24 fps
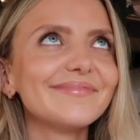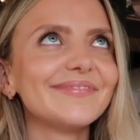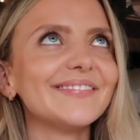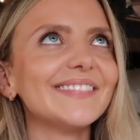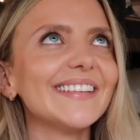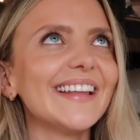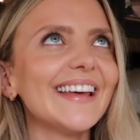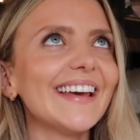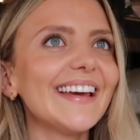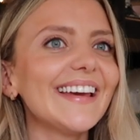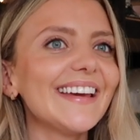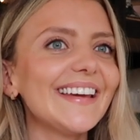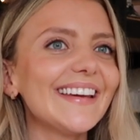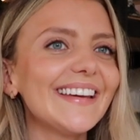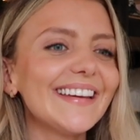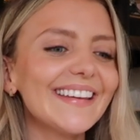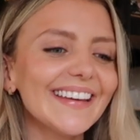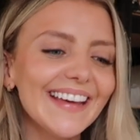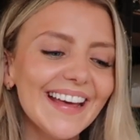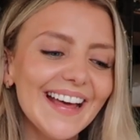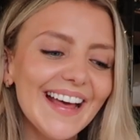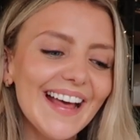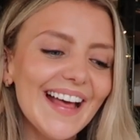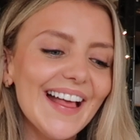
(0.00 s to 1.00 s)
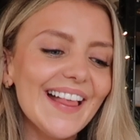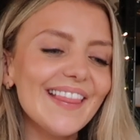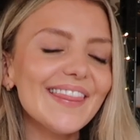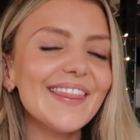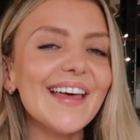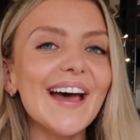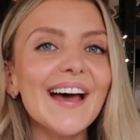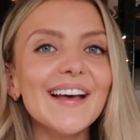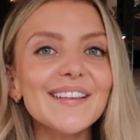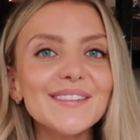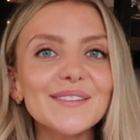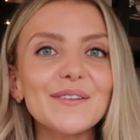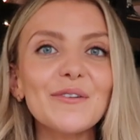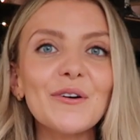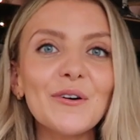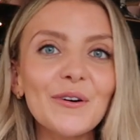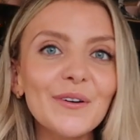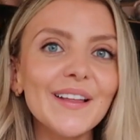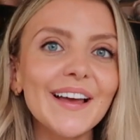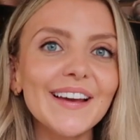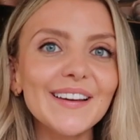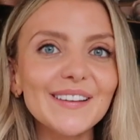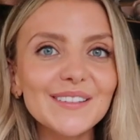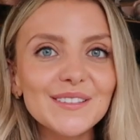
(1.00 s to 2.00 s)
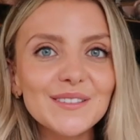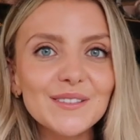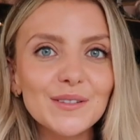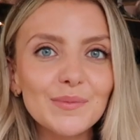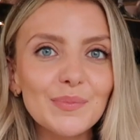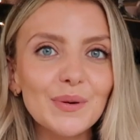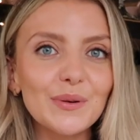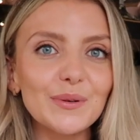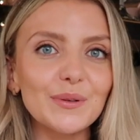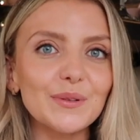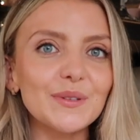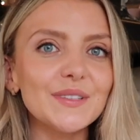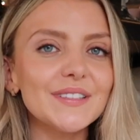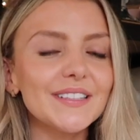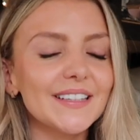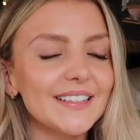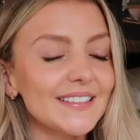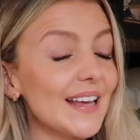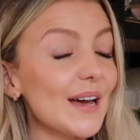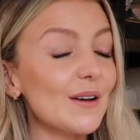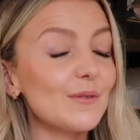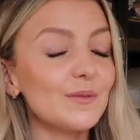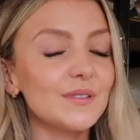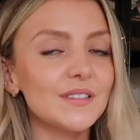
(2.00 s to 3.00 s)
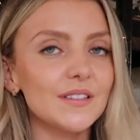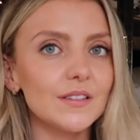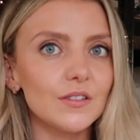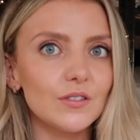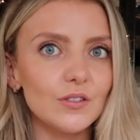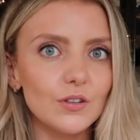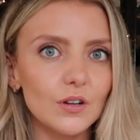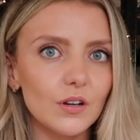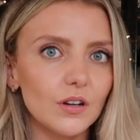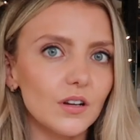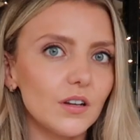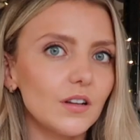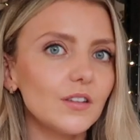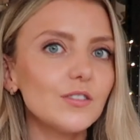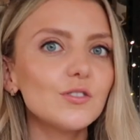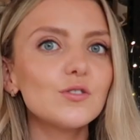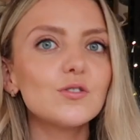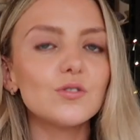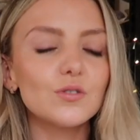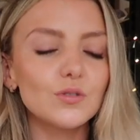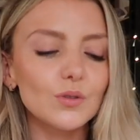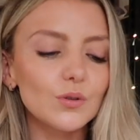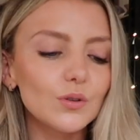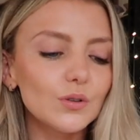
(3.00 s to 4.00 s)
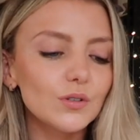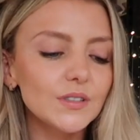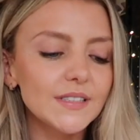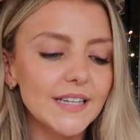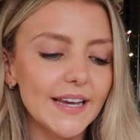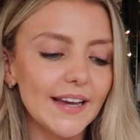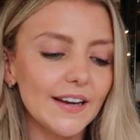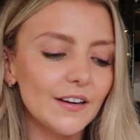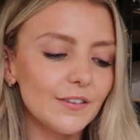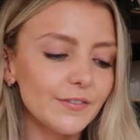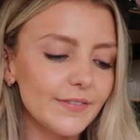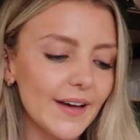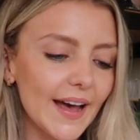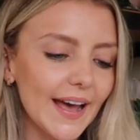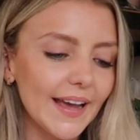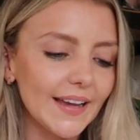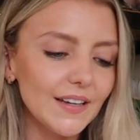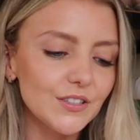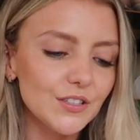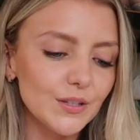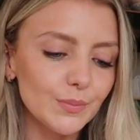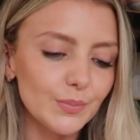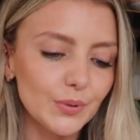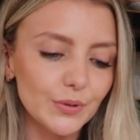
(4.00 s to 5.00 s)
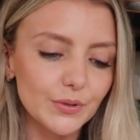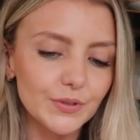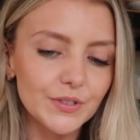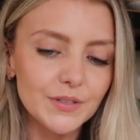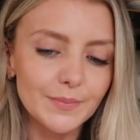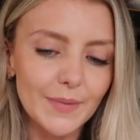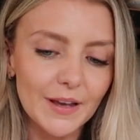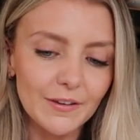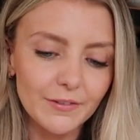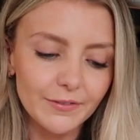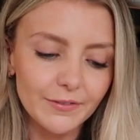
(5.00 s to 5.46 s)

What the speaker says: Like, that's all I used to post because I was so terrified to post my